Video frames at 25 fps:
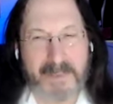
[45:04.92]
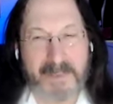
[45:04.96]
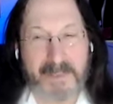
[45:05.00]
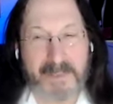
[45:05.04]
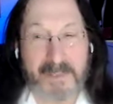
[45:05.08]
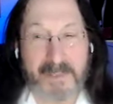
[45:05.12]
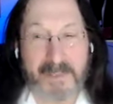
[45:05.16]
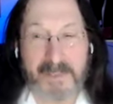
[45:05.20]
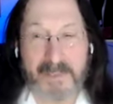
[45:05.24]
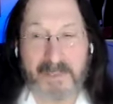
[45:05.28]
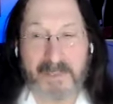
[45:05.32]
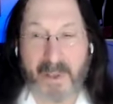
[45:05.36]
Does
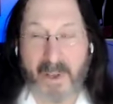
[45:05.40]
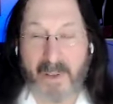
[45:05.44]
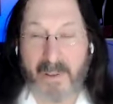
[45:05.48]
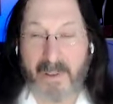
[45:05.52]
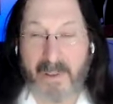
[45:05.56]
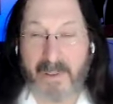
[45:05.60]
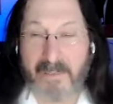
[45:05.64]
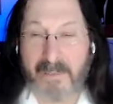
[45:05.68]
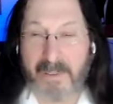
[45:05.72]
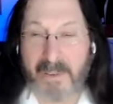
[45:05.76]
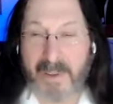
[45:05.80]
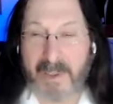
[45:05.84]
it
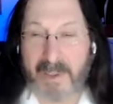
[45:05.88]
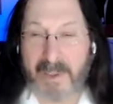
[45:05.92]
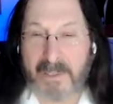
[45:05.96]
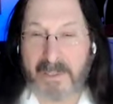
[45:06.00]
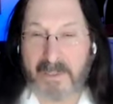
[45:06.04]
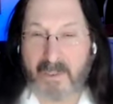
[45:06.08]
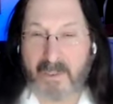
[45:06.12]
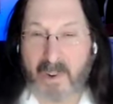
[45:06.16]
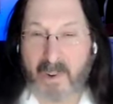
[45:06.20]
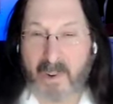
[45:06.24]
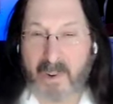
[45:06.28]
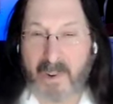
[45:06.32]
dissolve and get
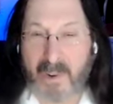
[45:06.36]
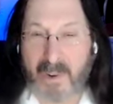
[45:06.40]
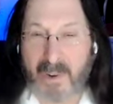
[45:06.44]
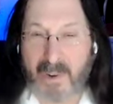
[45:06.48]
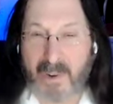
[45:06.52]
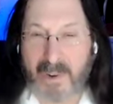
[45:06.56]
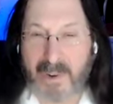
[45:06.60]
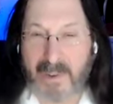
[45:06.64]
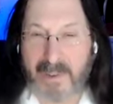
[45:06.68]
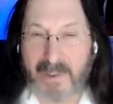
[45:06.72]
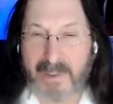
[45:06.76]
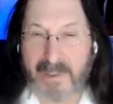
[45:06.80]

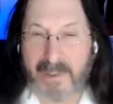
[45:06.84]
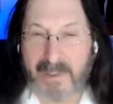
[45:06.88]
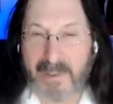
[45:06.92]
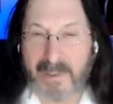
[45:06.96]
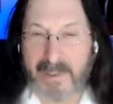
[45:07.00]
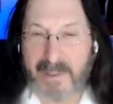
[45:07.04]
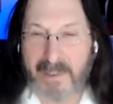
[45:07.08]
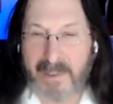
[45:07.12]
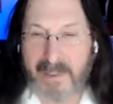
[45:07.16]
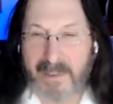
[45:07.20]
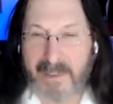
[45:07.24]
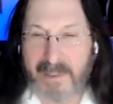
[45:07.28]
stronger?
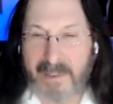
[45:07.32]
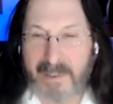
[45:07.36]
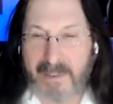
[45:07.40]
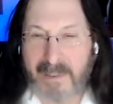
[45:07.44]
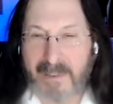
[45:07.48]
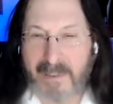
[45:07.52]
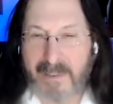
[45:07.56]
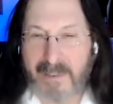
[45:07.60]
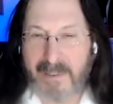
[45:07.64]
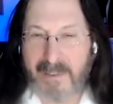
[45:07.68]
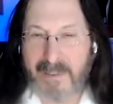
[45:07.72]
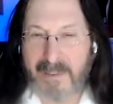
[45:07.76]

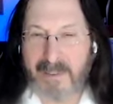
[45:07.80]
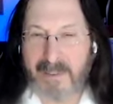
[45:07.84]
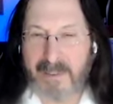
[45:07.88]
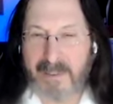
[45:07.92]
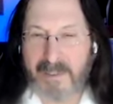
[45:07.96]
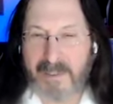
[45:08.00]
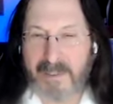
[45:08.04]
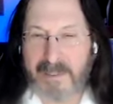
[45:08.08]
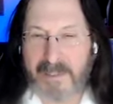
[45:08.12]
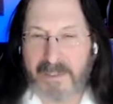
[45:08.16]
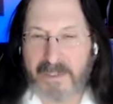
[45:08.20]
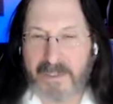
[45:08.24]

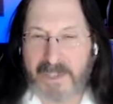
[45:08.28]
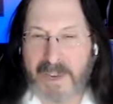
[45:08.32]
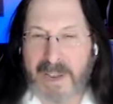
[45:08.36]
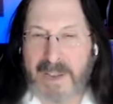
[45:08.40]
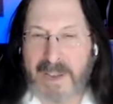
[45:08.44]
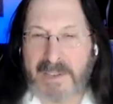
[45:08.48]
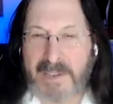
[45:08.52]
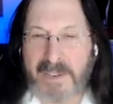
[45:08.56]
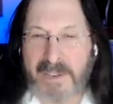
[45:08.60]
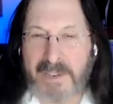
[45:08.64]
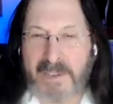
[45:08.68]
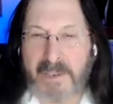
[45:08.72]
Does it
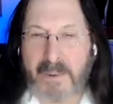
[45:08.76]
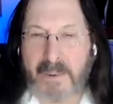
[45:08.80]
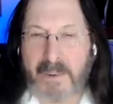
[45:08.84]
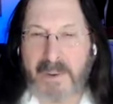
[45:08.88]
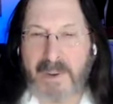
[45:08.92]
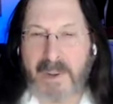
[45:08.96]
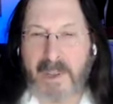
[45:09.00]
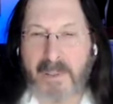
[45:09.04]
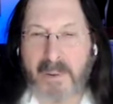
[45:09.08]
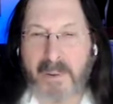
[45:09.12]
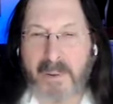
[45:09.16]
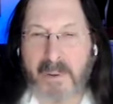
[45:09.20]
change into
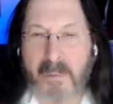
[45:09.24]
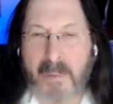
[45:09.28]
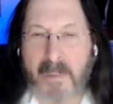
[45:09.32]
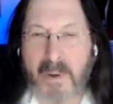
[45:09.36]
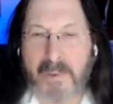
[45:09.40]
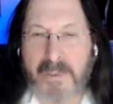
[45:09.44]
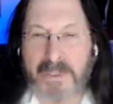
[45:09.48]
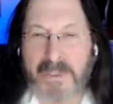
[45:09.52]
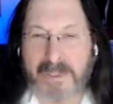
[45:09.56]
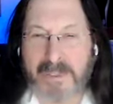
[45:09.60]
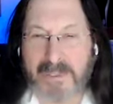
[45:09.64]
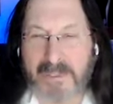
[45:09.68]
another
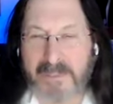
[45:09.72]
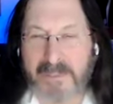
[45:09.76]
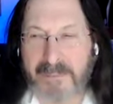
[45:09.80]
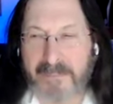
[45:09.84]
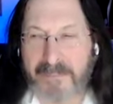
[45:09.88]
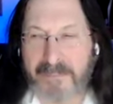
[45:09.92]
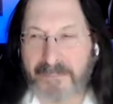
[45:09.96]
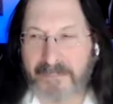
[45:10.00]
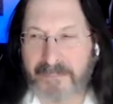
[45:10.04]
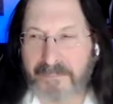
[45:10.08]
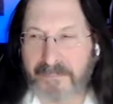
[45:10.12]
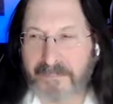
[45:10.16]
emotion?
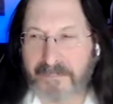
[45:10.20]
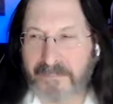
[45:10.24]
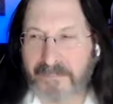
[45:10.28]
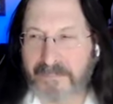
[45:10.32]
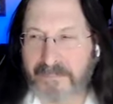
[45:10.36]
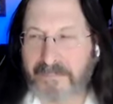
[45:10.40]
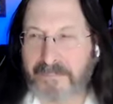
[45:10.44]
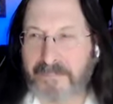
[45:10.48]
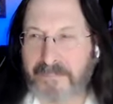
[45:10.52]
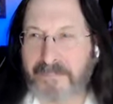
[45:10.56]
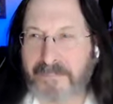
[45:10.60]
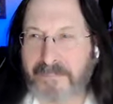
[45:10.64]

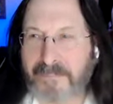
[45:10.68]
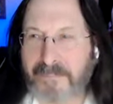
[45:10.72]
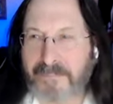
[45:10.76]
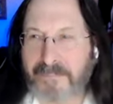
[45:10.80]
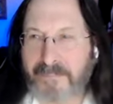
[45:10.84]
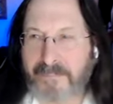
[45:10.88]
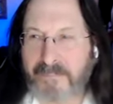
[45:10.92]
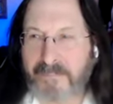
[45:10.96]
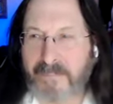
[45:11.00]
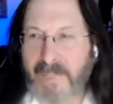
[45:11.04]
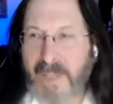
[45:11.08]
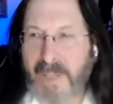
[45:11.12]

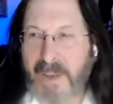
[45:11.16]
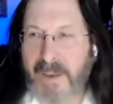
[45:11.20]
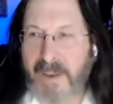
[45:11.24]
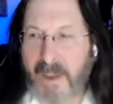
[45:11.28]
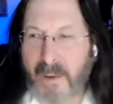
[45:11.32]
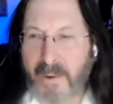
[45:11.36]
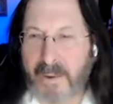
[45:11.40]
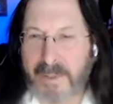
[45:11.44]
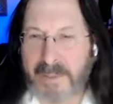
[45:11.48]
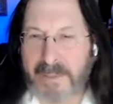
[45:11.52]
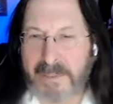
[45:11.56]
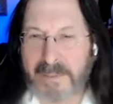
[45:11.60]
And
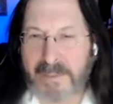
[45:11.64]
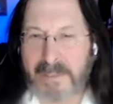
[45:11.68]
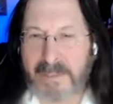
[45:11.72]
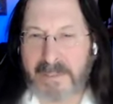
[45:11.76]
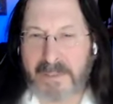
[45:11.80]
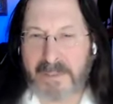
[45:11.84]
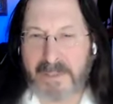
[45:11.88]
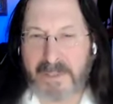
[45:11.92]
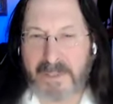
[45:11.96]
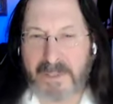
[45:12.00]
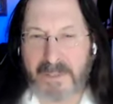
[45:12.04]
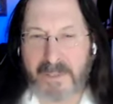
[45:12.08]
notice
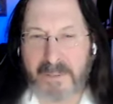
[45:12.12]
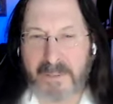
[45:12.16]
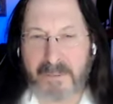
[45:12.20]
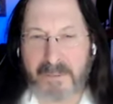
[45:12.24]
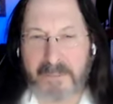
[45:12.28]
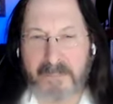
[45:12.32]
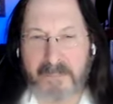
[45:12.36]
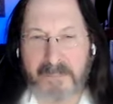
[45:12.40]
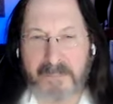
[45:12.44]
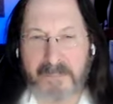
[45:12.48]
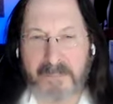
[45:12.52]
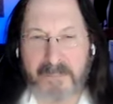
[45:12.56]
this too
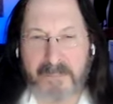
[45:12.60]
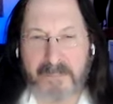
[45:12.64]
